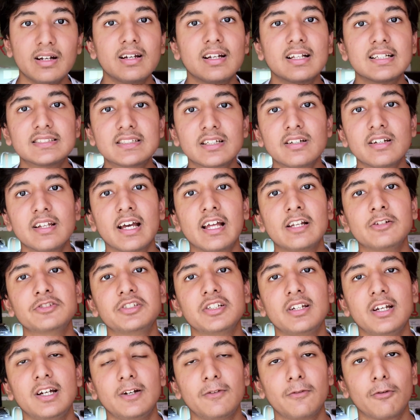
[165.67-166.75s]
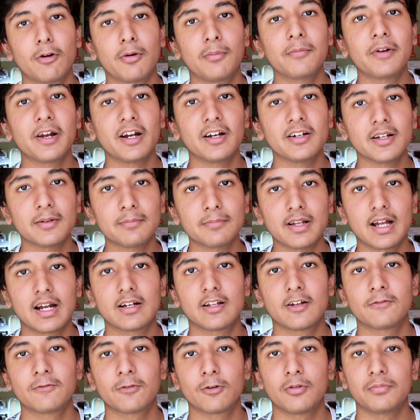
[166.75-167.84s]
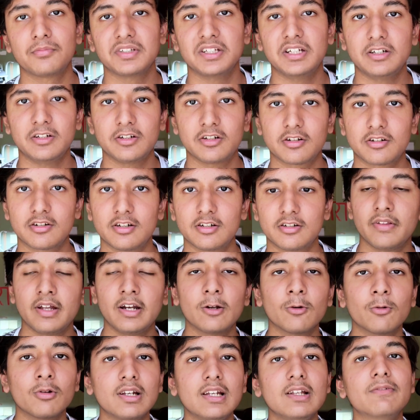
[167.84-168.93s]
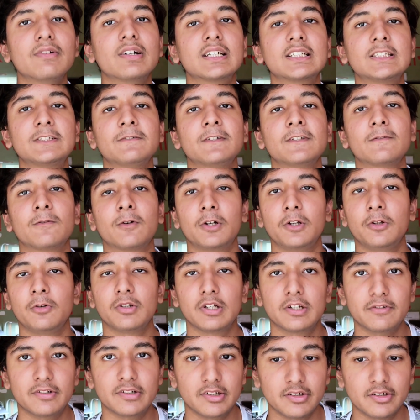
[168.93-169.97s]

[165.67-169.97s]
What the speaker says: It doesn't hallucinate from random data from the internet. It only works with what you give